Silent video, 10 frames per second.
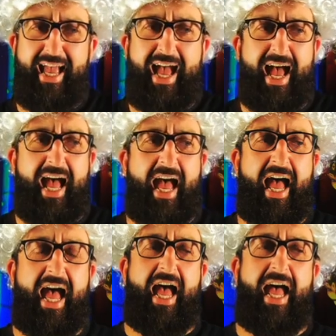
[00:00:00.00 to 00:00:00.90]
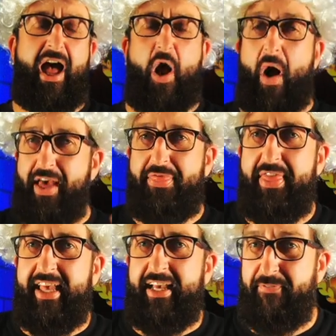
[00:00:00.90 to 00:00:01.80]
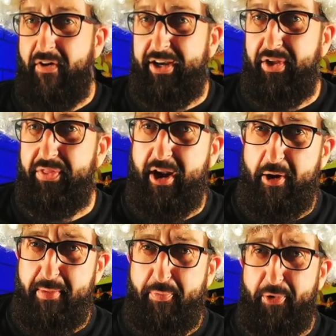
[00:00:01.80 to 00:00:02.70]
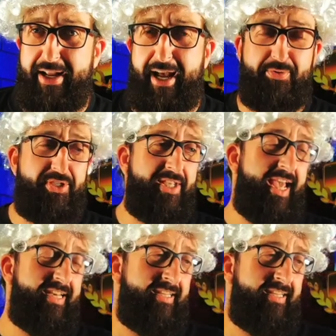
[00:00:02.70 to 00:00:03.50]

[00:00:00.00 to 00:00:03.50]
I think if I got that, I'd be pretty upset.